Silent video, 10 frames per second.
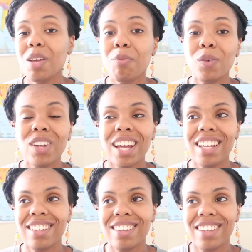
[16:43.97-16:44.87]
But when
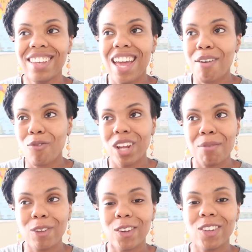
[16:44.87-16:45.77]

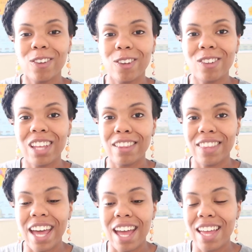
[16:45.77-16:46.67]
I'm go like
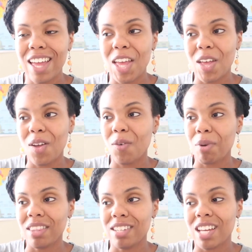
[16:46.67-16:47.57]
that,
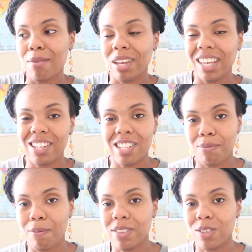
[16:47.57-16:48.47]
by the time I get to
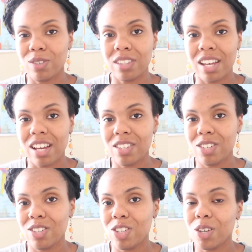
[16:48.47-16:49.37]
maybe those
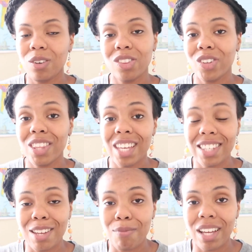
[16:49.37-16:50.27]
last 2 or 3
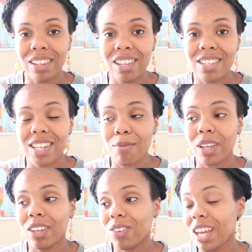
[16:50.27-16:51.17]
things on my list, I'm
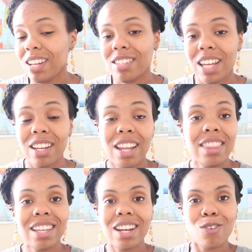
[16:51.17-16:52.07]
like, okay, done,
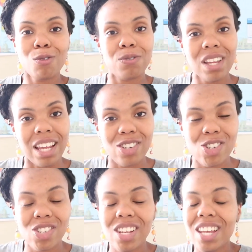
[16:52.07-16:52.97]
and then I don't
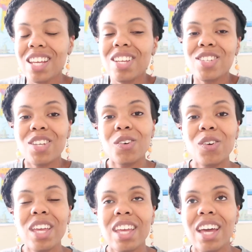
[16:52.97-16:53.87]
finish.
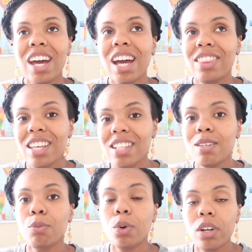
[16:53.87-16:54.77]
So I think it's
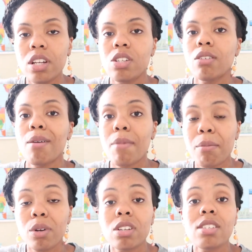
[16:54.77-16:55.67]
important to
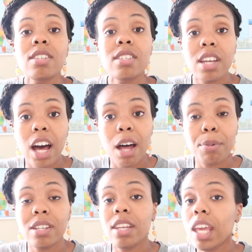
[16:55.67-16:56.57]
remember to
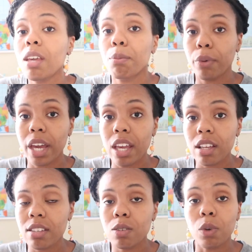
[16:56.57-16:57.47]
stop and take
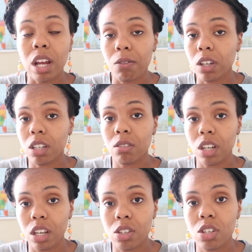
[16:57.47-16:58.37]
breaks whenever you
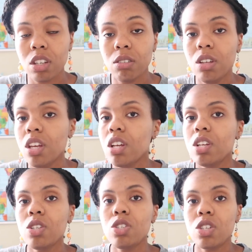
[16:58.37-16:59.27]
need to,
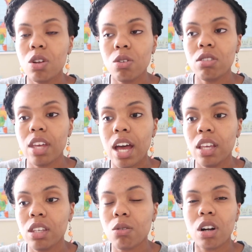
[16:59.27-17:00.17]
so
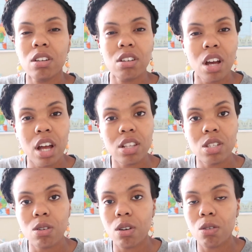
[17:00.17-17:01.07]
that you are not
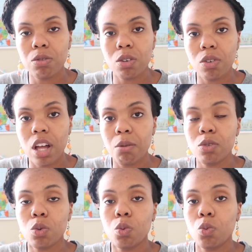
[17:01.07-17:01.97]
so
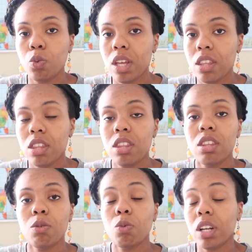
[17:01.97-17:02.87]
overwhelmed with
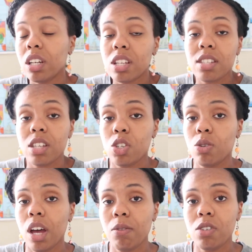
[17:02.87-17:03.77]
what it is that
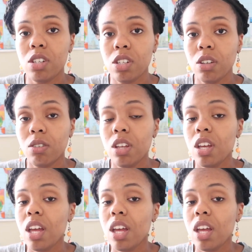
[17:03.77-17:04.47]
you have to do.